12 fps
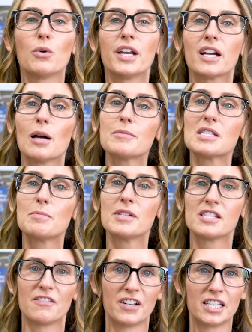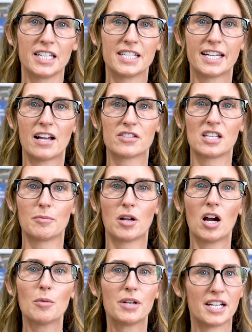When it comes specifically to calcium
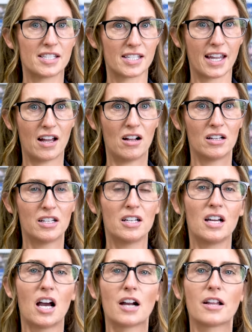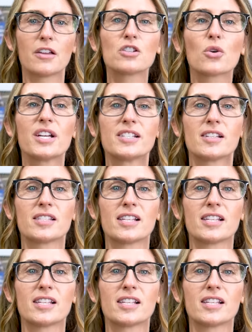carbonate scale, another choice is